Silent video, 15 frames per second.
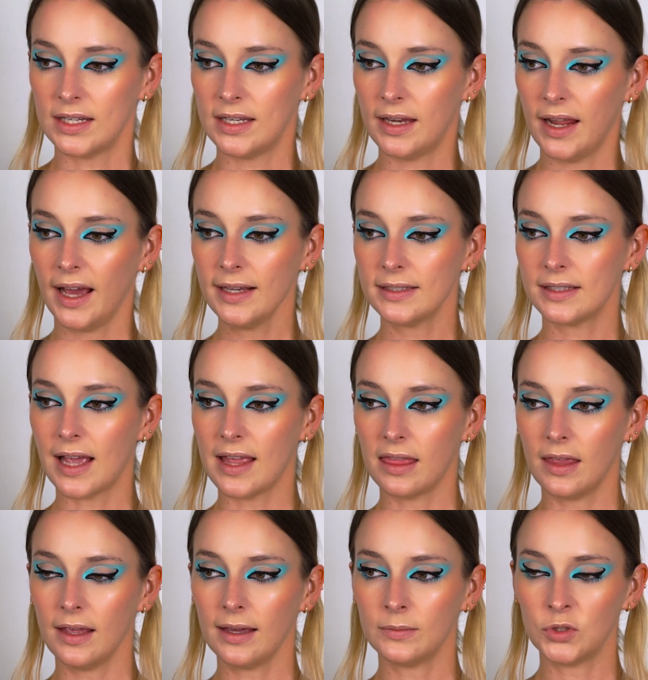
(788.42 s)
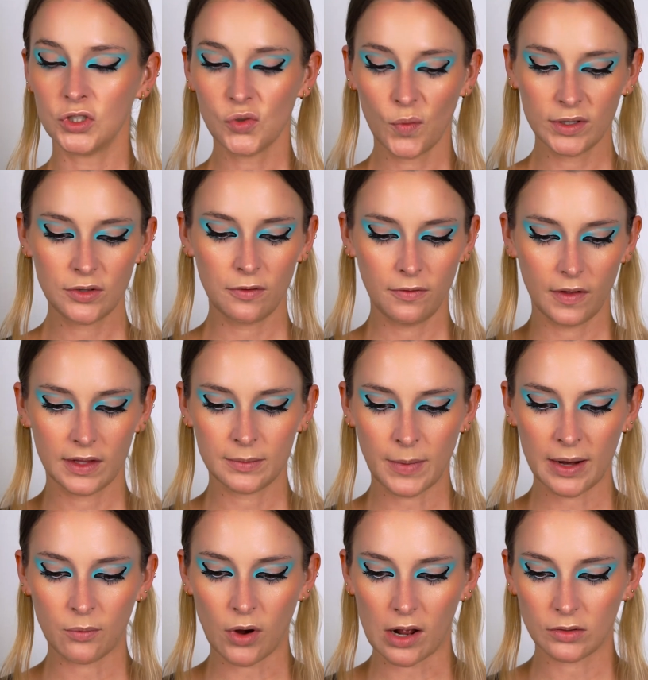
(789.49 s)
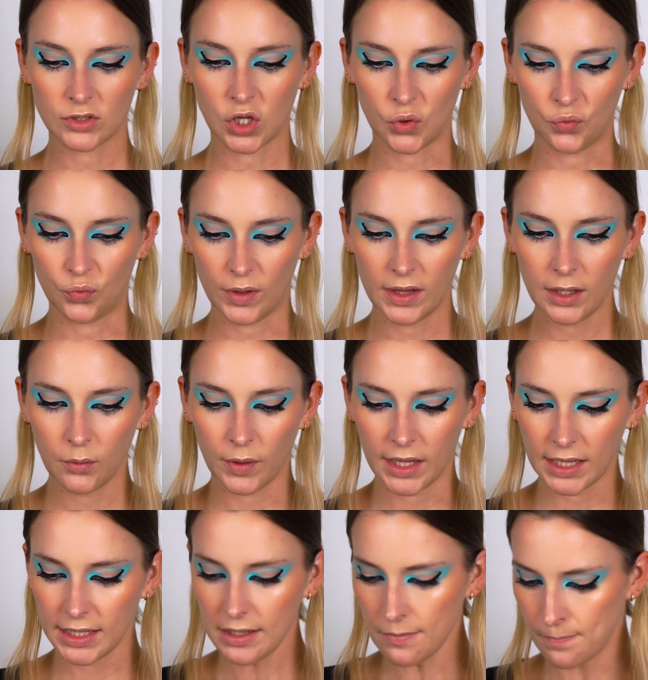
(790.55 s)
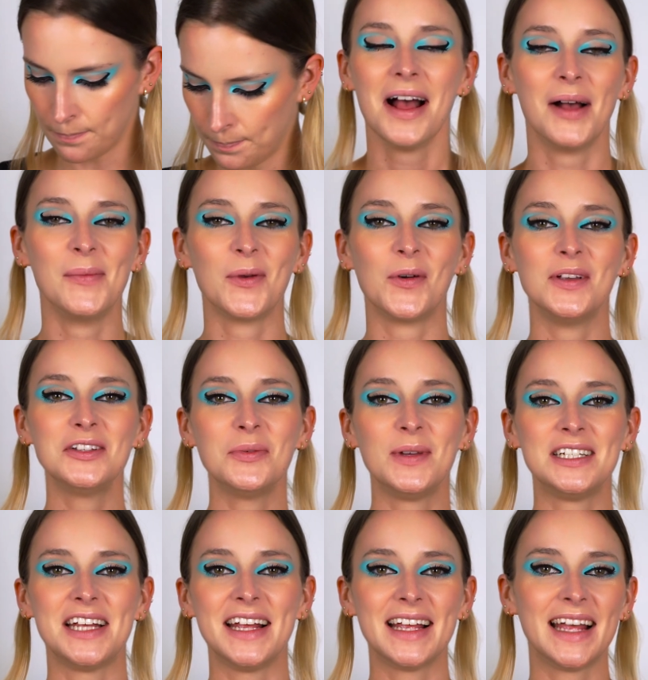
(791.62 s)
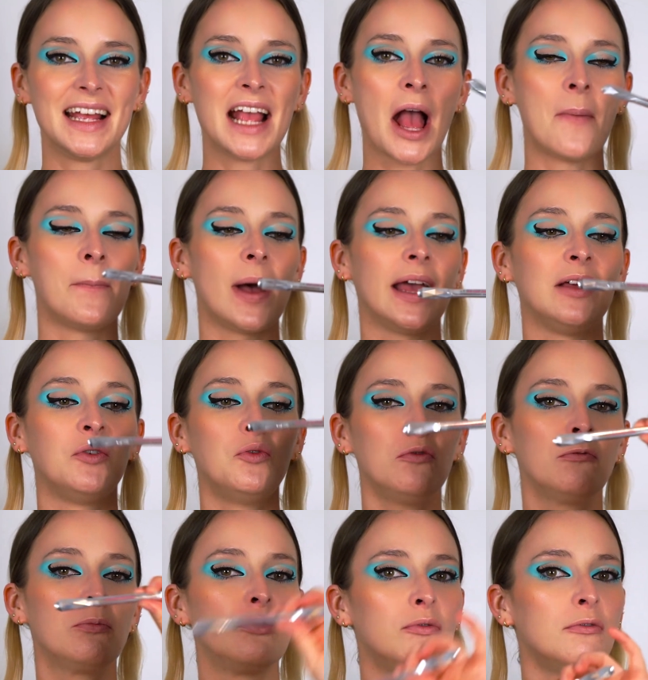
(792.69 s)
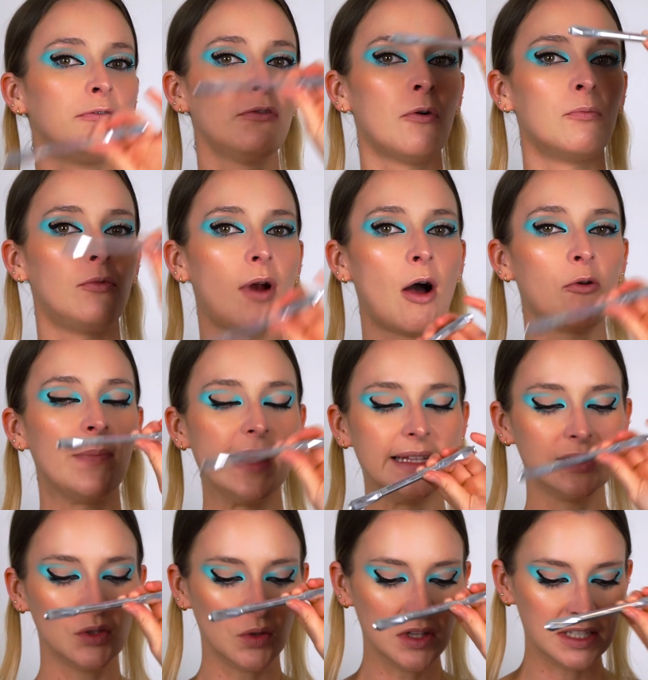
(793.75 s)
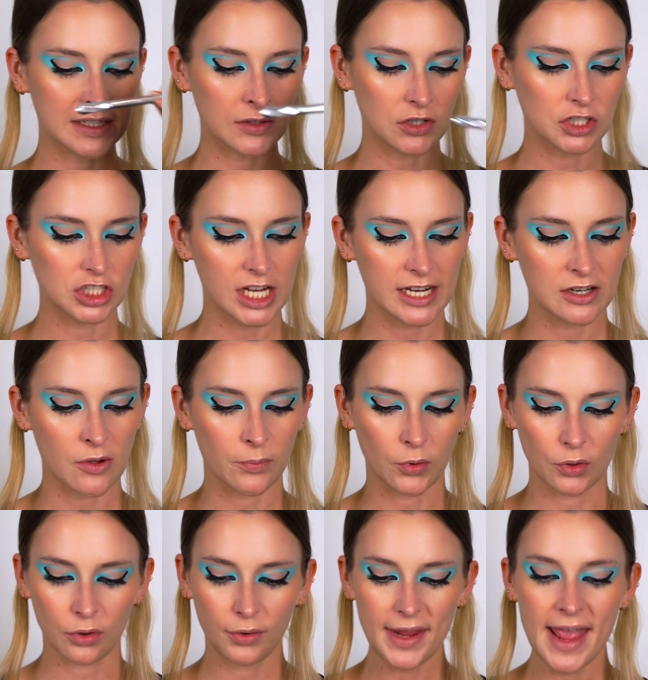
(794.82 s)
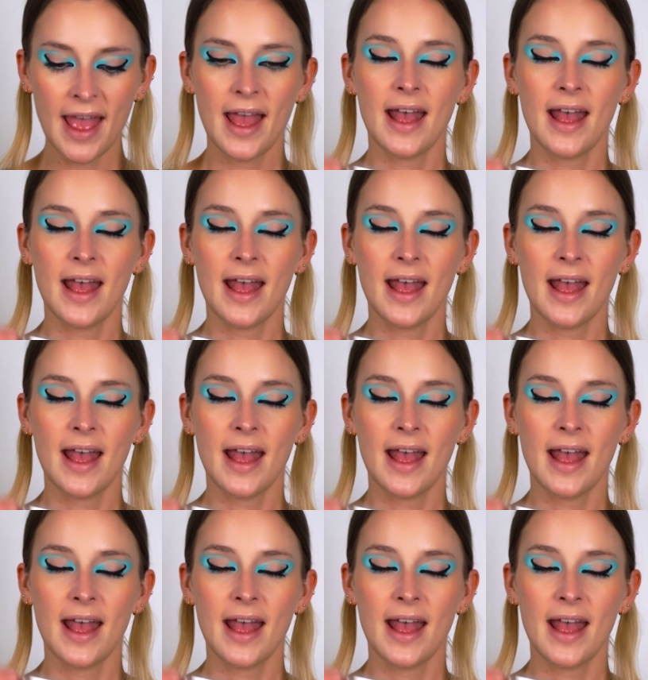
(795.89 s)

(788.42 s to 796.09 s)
Next, I think I'm just going to fill in my brows really quickly. I'm going to be taking my Goof Proof Brow Pencil in the shade number 3,